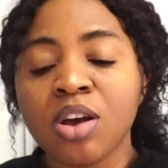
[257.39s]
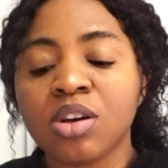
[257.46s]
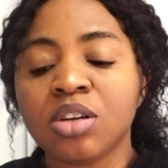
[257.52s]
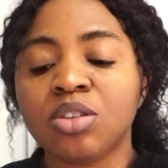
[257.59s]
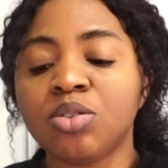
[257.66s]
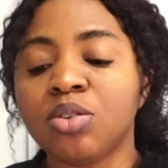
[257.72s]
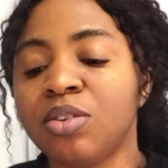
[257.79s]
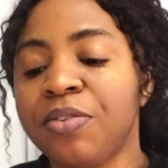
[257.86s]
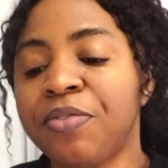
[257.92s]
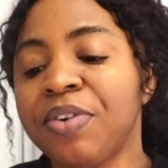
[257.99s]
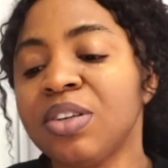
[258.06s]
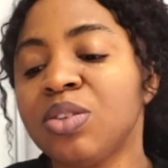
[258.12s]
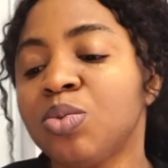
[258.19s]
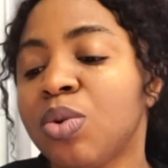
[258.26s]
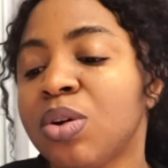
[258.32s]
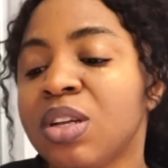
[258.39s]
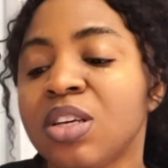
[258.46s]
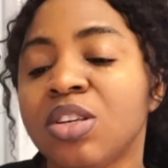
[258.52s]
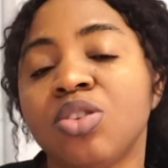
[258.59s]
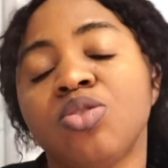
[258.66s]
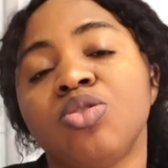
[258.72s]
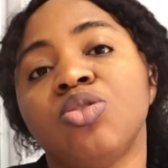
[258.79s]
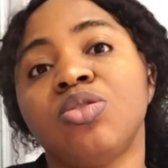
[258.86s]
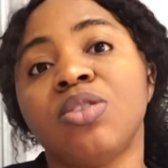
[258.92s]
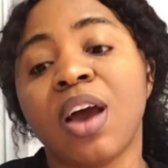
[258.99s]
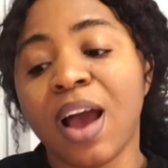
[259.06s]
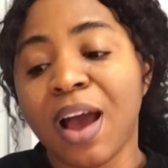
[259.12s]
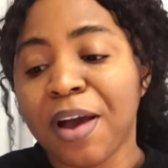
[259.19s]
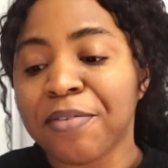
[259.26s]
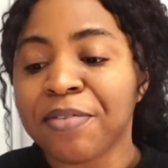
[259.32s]
So the first one is you should
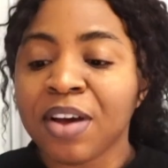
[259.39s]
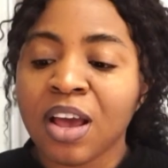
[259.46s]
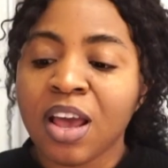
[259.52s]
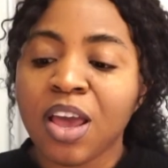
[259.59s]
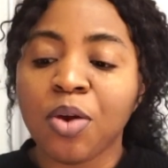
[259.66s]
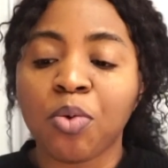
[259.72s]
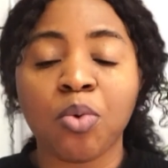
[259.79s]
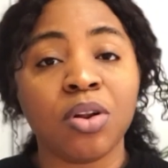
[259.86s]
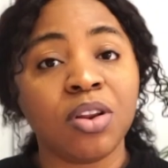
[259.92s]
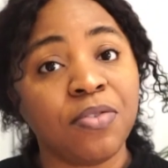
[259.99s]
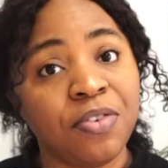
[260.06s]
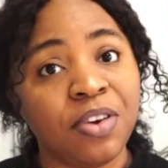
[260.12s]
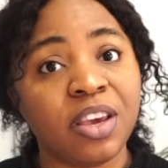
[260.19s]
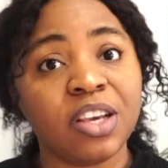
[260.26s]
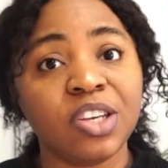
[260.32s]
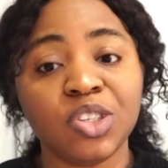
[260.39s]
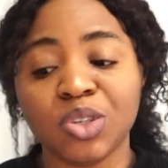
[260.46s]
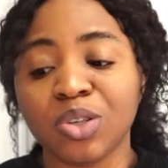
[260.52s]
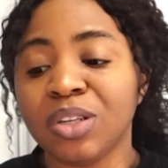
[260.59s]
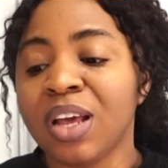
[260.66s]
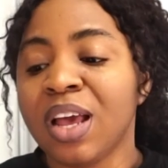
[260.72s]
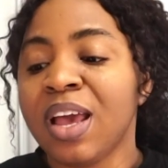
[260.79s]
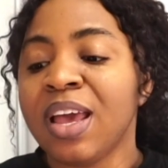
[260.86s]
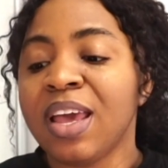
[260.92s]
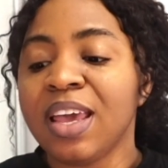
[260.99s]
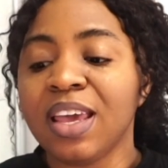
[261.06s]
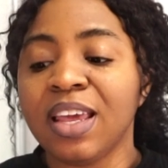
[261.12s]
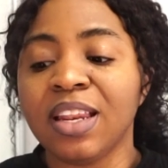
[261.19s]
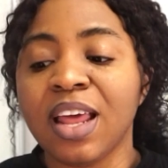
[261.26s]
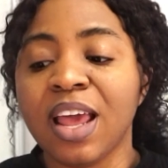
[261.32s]
have a qualification
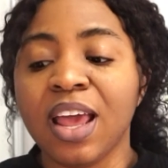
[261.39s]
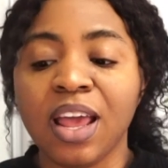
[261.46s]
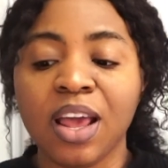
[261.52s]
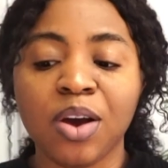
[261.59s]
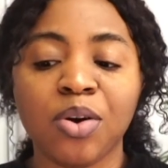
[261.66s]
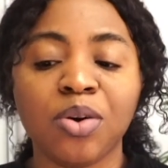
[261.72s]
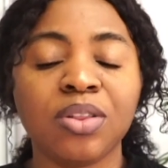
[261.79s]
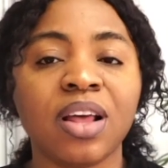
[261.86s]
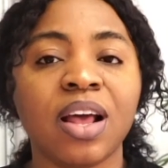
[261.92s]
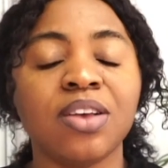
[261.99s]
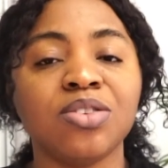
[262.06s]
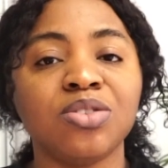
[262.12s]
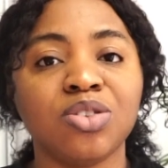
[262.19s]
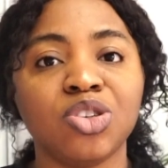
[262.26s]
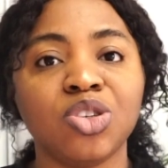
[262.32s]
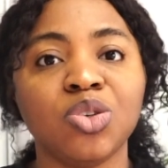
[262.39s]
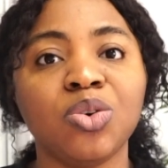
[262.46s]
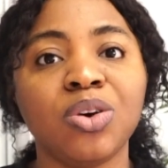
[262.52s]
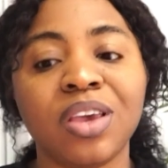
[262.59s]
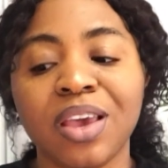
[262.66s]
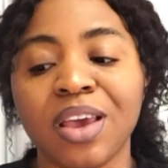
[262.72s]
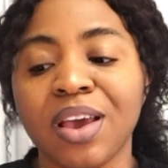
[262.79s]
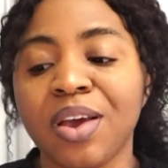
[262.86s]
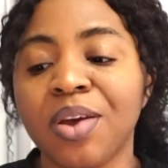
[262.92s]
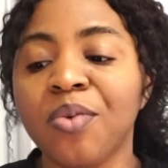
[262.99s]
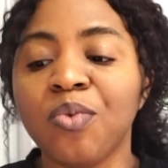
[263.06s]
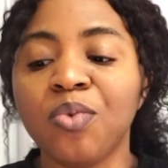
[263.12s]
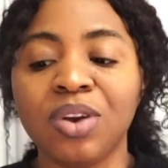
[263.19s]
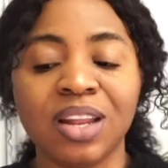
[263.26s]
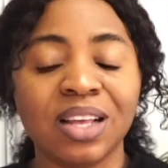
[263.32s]
in a health and social care
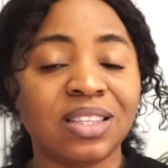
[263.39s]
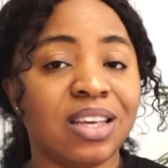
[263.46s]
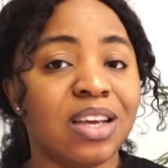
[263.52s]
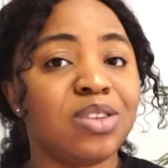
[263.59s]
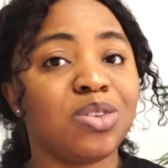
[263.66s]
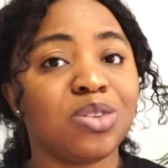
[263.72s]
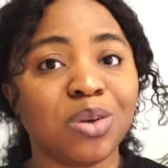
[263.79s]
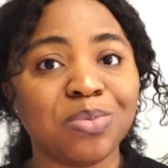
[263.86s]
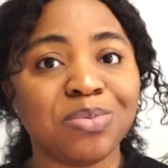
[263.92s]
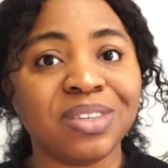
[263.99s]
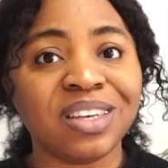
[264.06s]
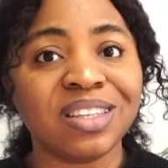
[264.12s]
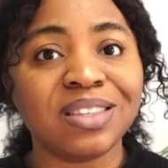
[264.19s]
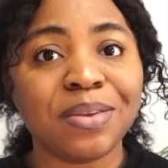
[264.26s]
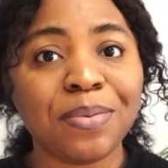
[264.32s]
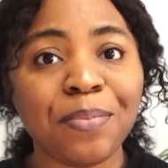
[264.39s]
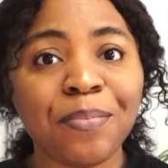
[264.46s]
related subject.